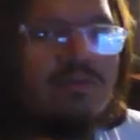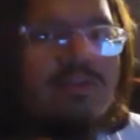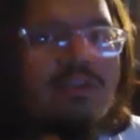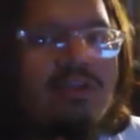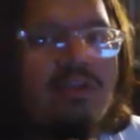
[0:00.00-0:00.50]

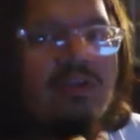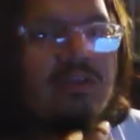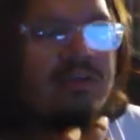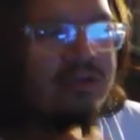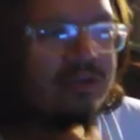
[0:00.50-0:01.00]

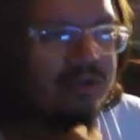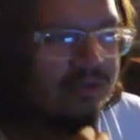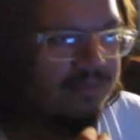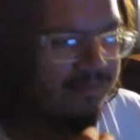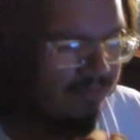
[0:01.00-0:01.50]
see
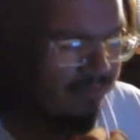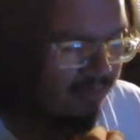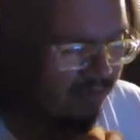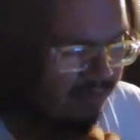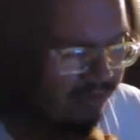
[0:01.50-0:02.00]

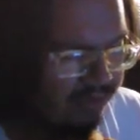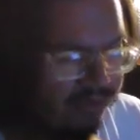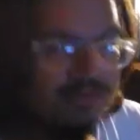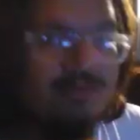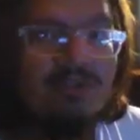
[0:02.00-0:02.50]
that
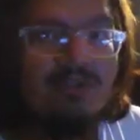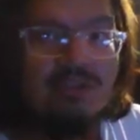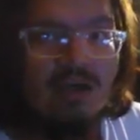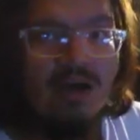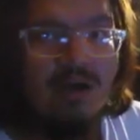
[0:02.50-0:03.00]
there's missing
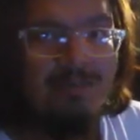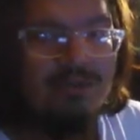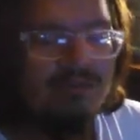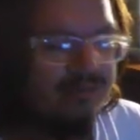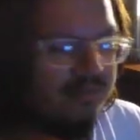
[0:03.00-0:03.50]

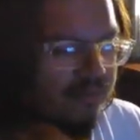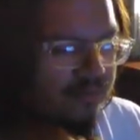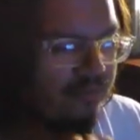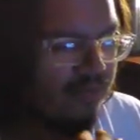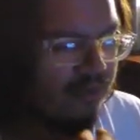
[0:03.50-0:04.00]
cops.
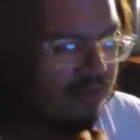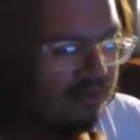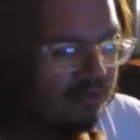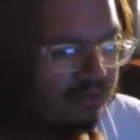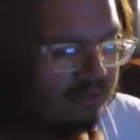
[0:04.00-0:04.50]

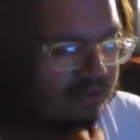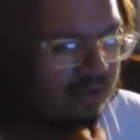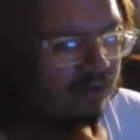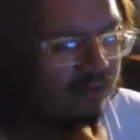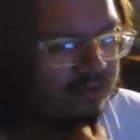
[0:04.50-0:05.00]
So not
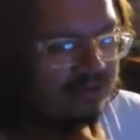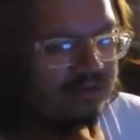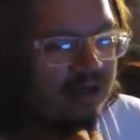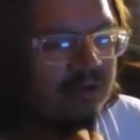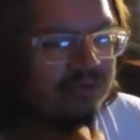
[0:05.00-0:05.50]
only are these
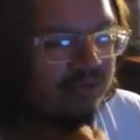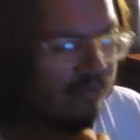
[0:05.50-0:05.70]
cops in the